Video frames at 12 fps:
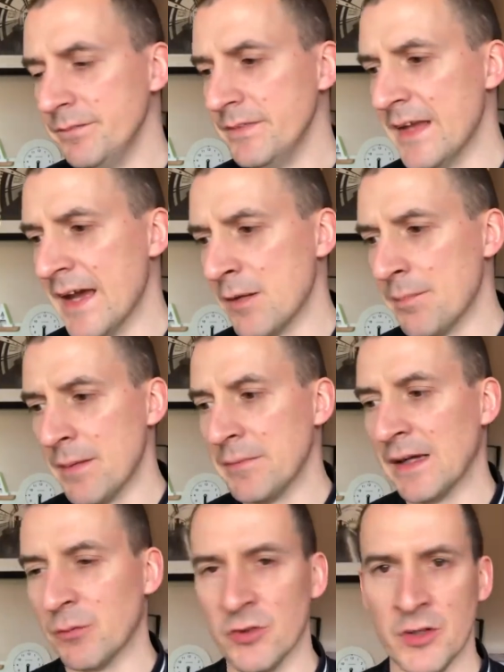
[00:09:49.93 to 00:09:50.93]
and
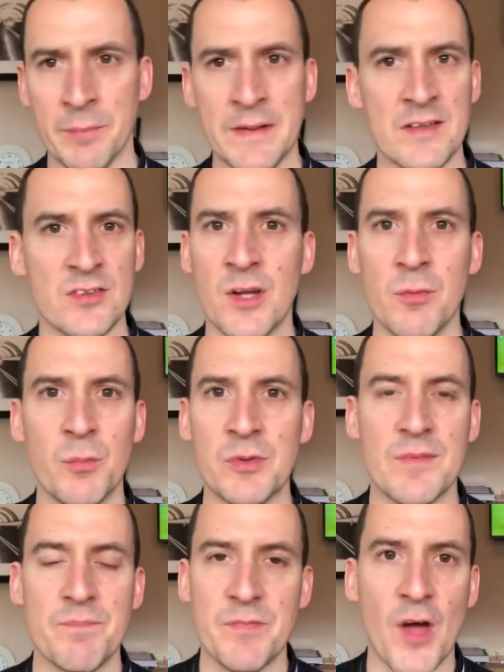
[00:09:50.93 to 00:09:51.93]
Aubameyang was on the bench, no one
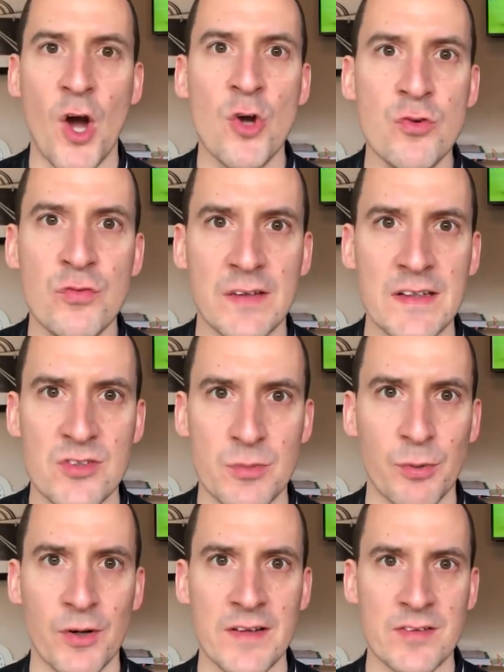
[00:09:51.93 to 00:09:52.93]
was overly
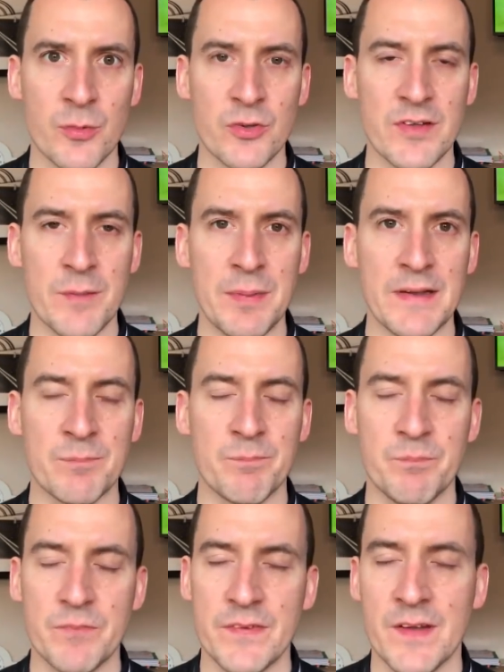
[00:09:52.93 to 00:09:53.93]
surprised. There wasn't a big
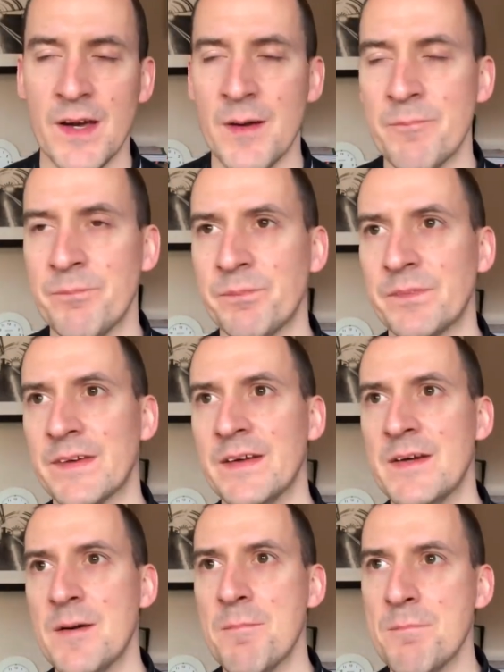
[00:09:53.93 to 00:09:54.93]

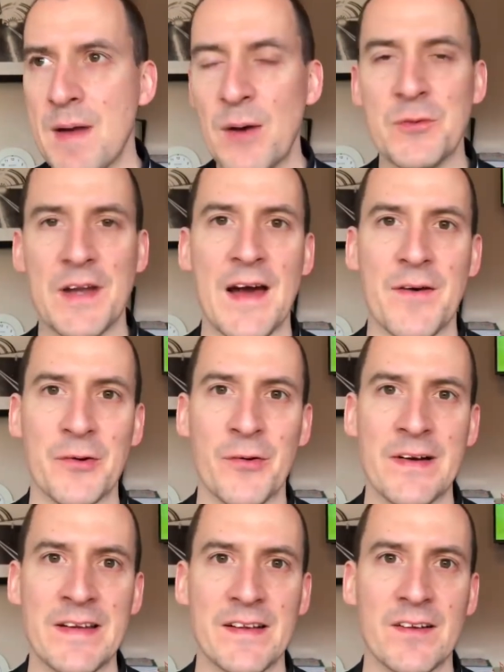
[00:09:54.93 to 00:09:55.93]
meltdown or
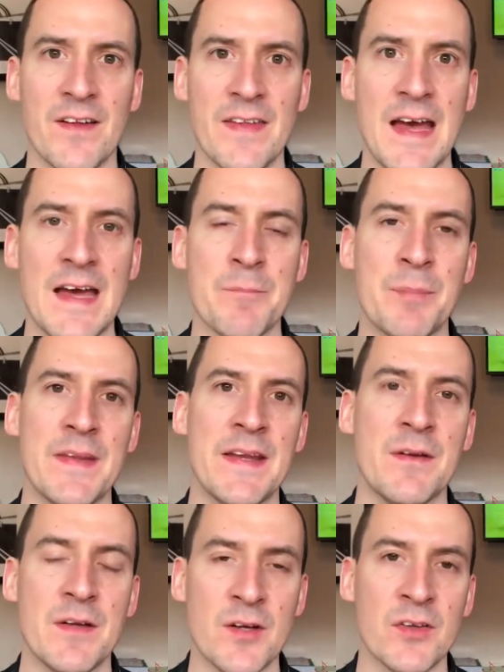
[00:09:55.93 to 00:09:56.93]
anything like that. But
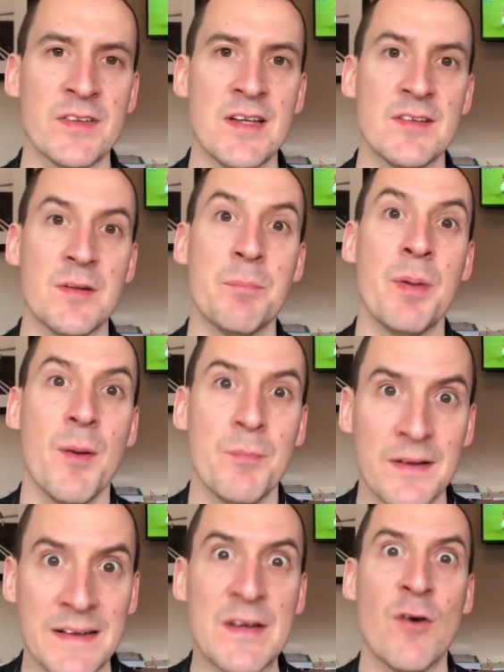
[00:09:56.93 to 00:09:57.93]
then Arteta
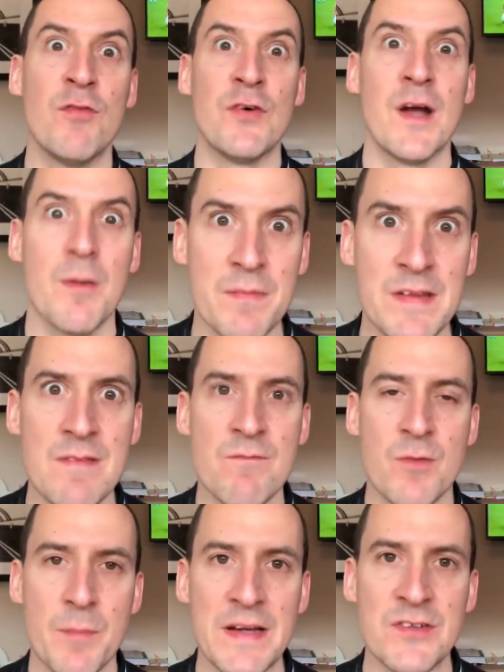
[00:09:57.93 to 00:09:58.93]
publicly offered up the
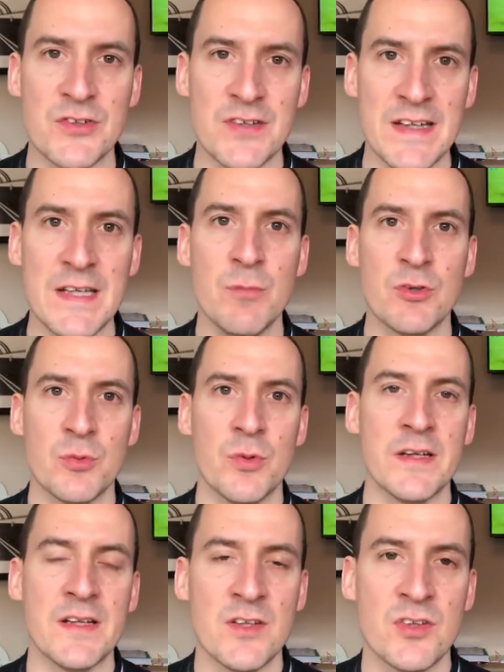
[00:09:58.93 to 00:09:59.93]
information. He was the
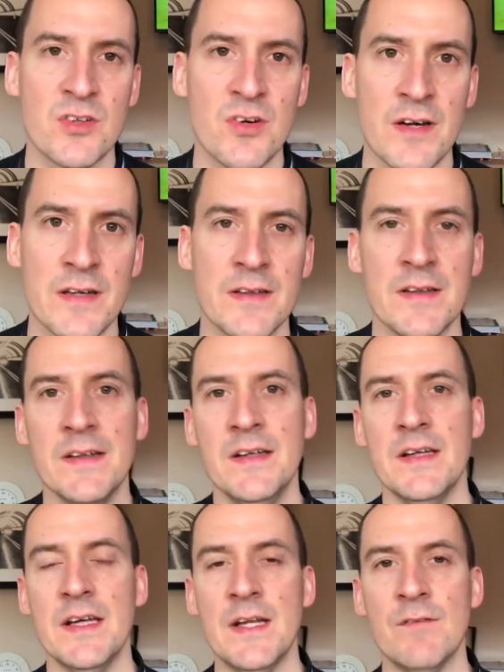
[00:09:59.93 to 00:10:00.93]
one in his Sky
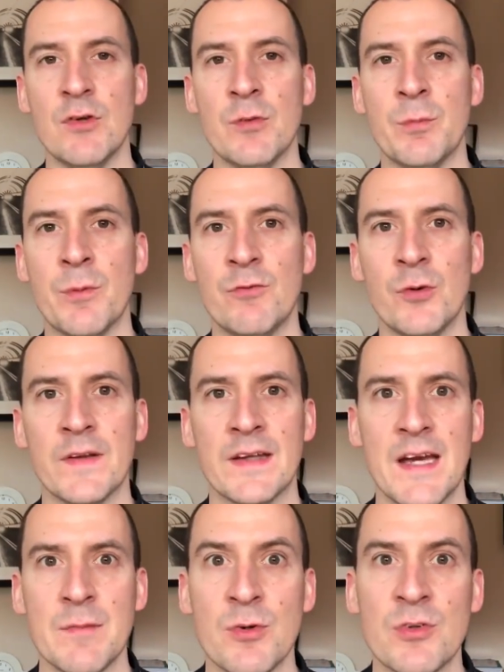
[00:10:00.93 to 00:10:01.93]
interview before the
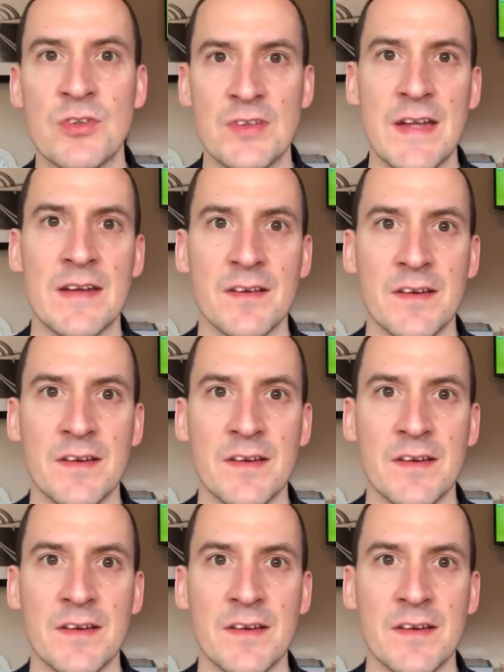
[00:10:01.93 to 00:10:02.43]
game who said